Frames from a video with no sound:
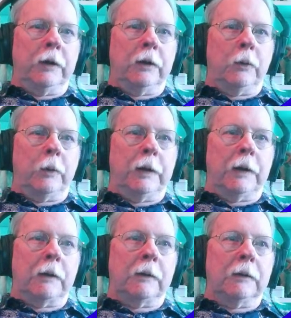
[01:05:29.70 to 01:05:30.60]
the
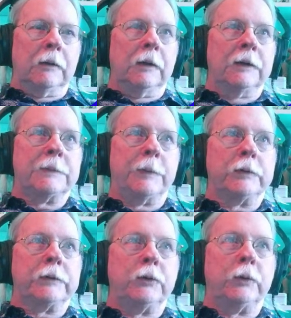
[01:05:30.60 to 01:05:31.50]
way it's
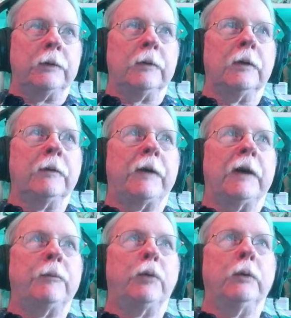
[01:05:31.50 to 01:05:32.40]
supposed to in the
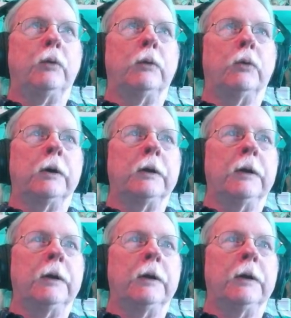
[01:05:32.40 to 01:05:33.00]
5.11.